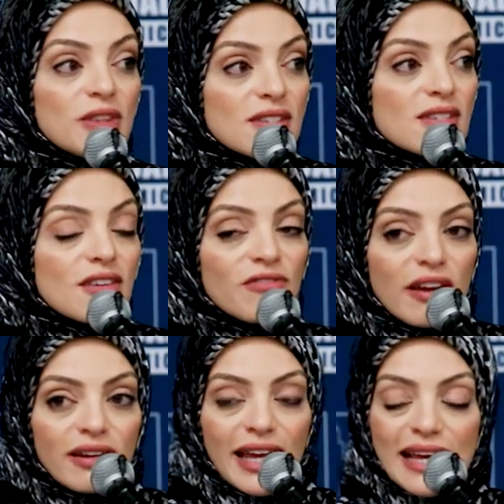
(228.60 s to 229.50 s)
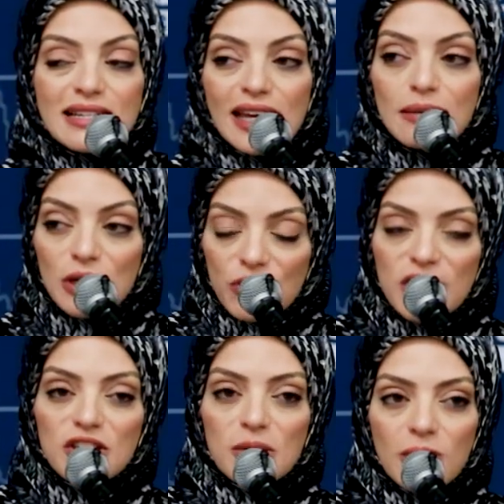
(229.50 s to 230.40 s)
This is a very
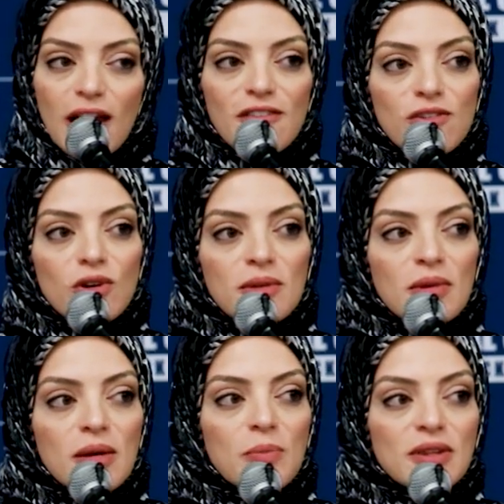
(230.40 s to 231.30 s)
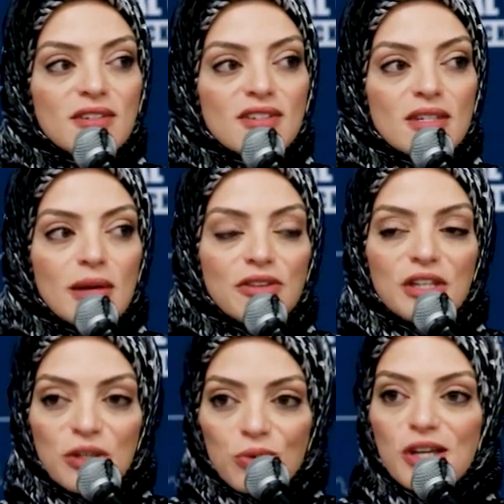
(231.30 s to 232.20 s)
anti-immigration platform, but this is about
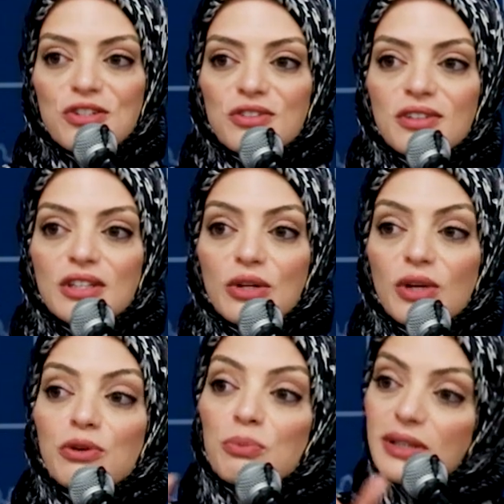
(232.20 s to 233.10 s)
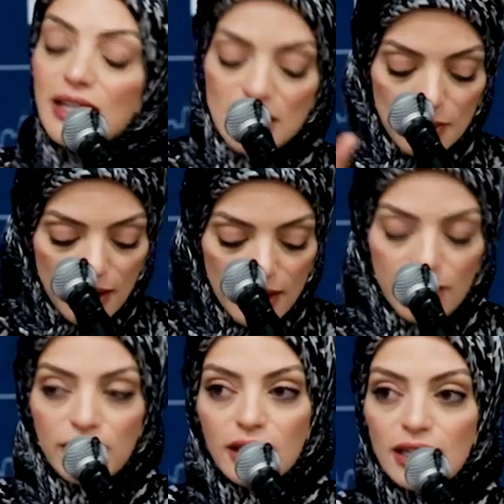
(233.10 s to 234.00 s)
the erasure, the great replacement
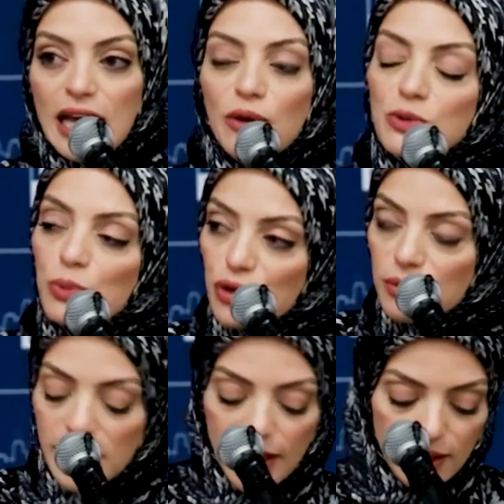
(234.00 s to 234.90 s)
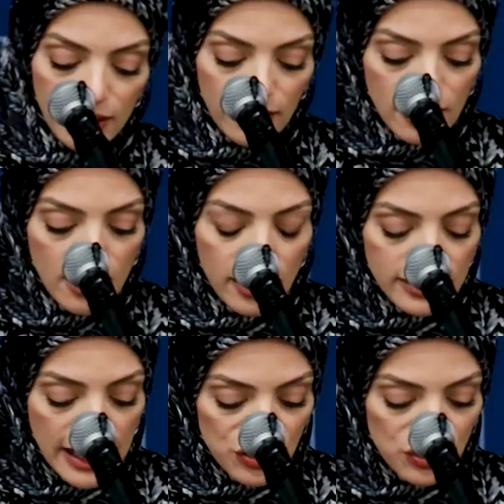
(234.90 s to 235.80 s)
theory, and how it's permeating our
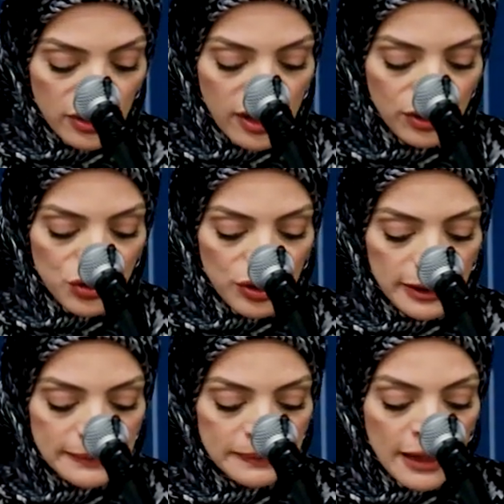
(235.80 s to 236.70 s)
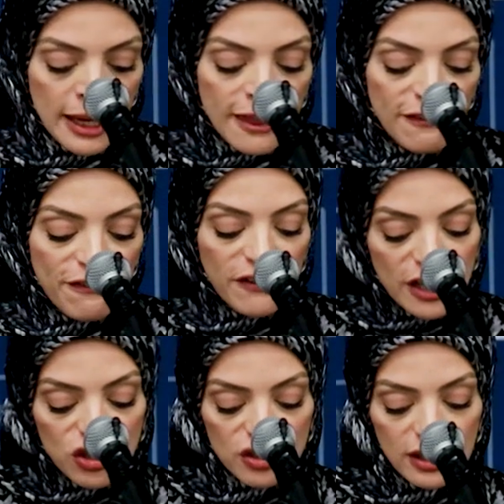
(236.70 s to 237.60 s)
national culture. The
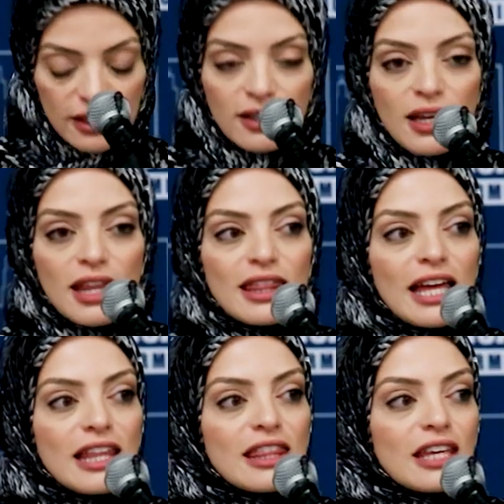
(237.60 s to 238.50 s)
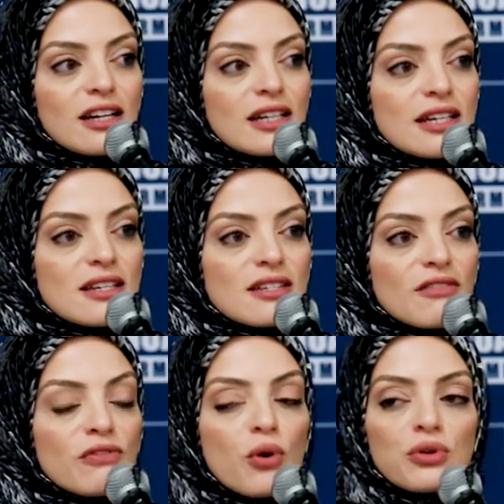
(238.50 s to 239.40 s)
fiction that there
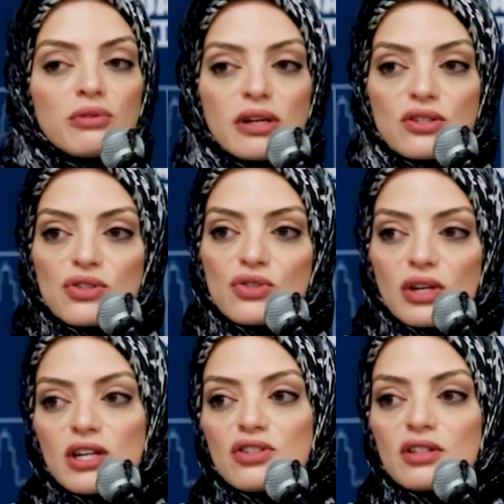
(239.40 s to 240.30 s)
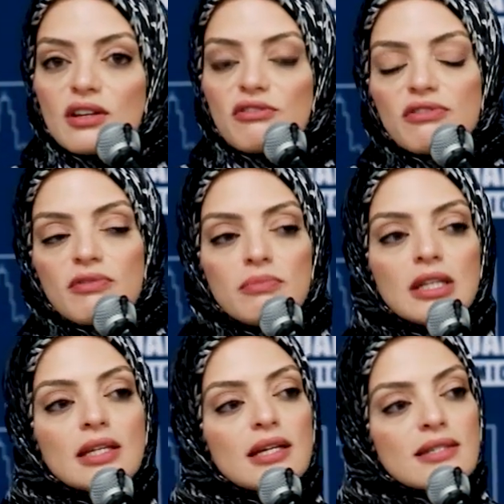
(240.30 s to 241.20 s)
is voter registration of
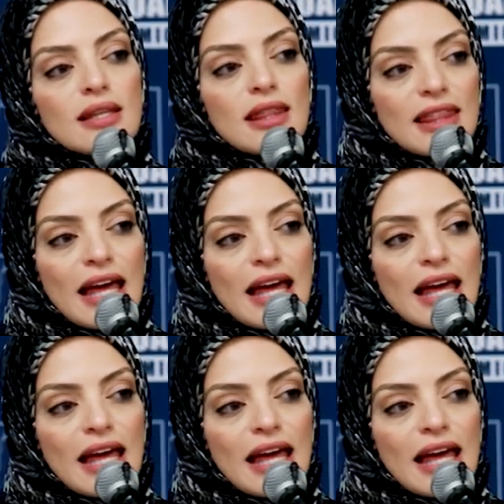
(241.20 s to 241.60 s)
millions and